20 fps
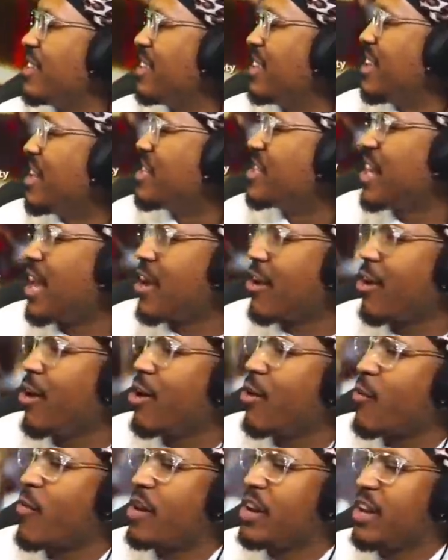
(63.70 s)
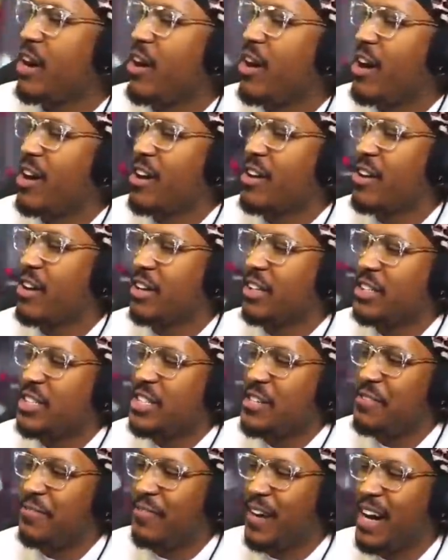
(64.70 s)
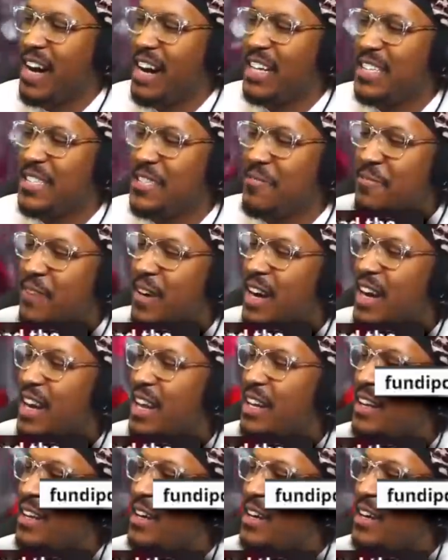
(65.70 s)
in that chat already on her. She fine, she fine,